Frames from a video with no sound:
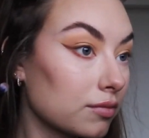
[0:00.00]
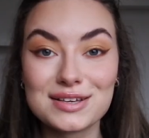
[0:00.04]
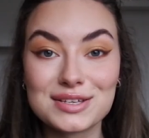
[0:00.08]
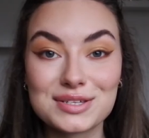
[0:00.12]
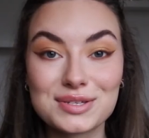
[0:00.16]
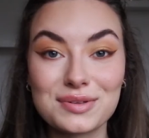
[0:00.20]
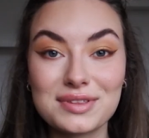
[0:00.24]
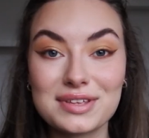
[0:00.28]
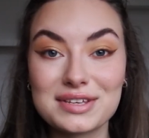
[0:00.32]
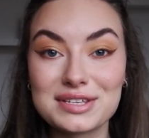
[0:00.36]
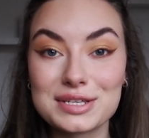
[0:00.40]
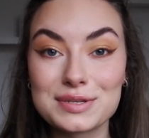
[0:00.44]

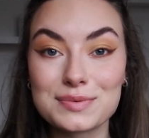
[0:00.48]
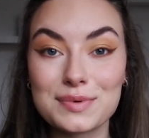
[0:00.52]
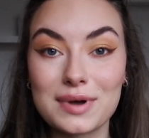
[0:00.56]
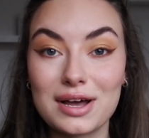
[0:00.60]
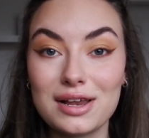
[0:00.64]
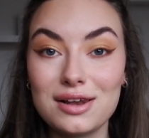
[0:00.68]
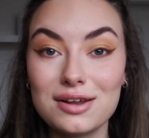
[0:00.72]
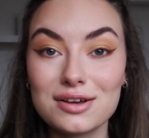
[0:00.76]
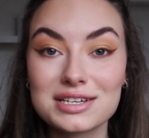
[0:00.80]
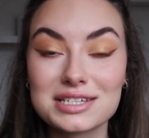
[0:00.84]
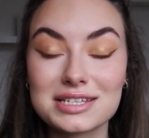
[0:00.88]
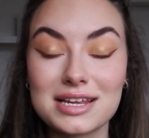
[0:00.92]
So this is what
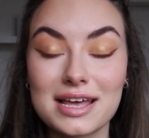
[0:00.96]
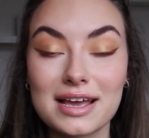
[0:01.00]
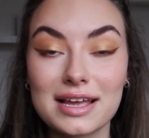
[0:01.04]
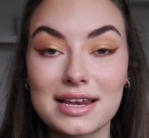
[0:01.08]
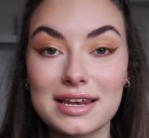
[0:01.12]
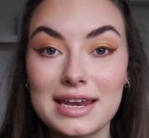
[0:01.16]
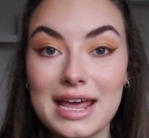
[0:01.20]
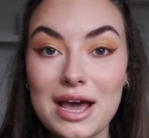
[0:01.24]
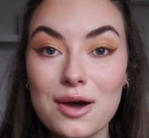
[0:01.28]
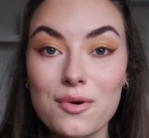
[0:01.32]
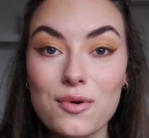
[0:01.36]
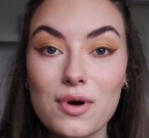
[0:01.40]
it looks like
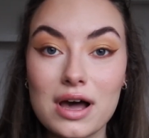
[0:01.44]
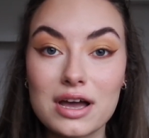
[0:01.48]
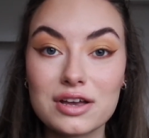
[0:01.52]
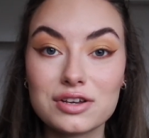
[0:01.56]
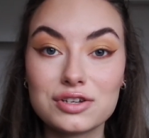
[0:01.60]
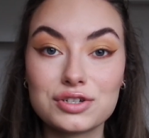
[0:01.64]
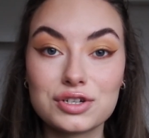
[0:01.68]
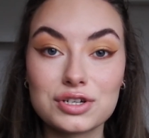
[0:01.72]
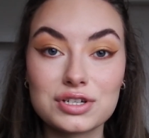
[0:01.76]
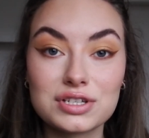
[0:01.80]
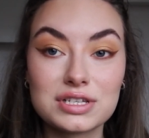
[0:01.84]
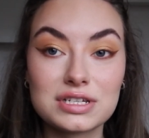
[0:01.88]
now. I
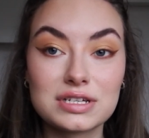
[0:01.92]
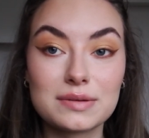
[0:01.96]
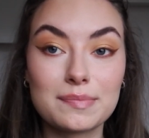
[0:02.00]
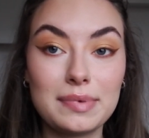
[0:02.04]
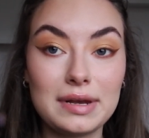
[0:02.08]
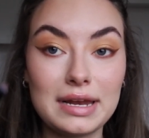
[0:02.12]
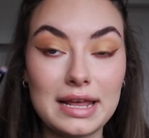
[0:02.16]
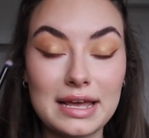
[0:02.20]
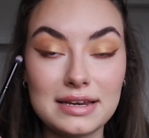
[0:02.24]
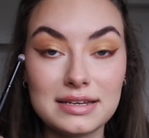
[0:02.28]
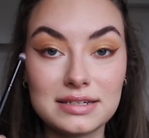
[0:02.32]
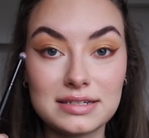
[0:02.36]
just
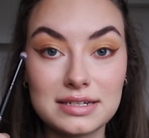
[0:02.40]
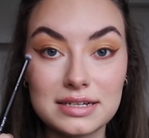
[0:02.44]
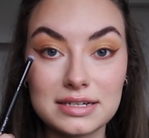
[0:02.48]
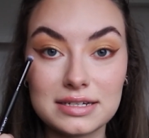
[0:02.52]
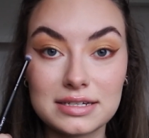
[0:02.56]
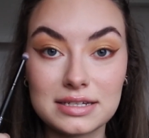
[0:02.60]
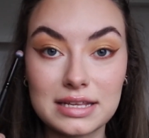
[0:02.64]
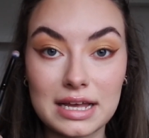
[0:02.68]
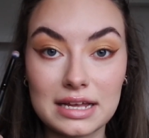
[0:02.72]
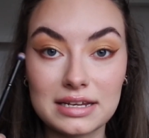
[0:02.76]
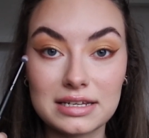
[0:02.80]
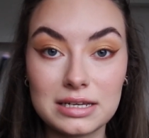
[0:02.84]

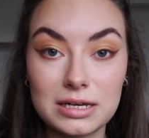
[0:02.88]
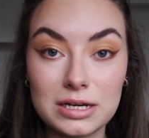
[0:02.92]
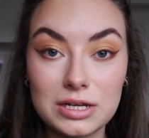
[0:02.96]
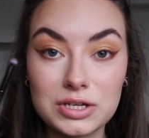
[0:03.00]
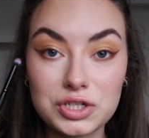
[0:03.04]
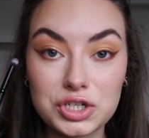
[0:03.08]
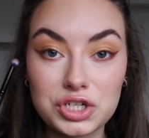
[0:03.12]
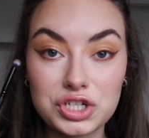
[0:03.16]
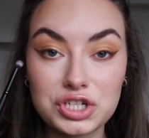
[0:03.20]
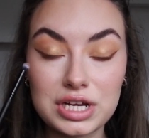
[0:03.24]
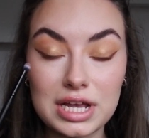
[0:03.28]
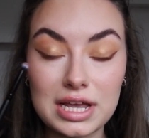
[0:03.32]
blended that
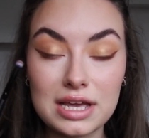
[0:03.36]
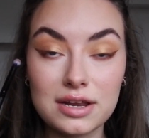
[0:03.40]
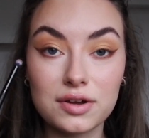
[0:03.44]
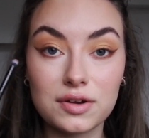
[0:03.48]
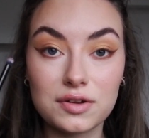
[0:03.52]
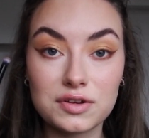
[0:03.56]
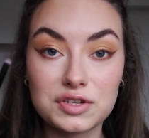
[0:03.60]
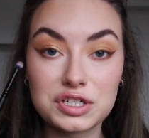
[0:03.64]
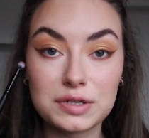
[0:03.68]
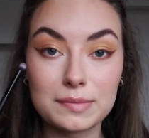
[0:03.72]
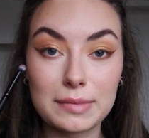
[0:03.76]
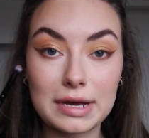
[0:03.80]
Delicious shade
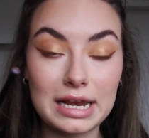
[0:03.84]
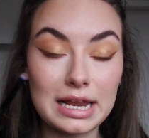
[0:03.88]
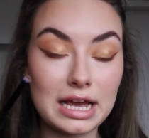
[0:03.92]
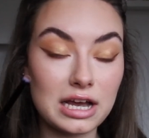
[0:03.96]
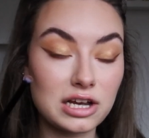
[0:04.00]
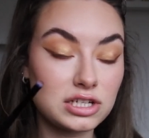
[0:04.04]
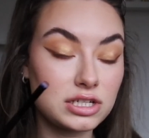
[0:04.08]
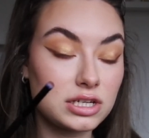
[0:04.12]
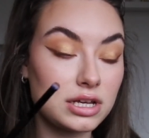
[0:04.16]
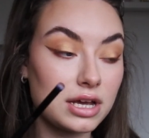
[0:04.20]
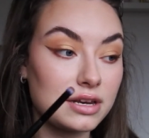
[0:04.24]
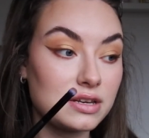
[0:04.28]
under my
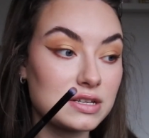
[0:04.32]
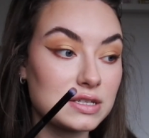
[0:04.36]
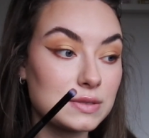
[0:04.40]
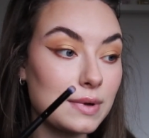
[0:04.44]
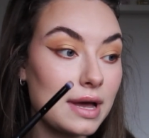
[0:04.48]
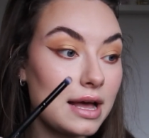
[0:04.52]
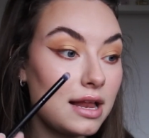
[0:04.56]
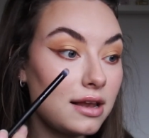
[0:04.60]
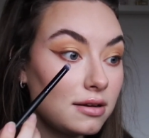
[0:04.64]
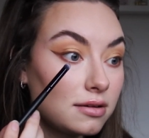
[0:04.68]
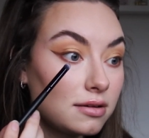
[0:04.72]
lash line as well.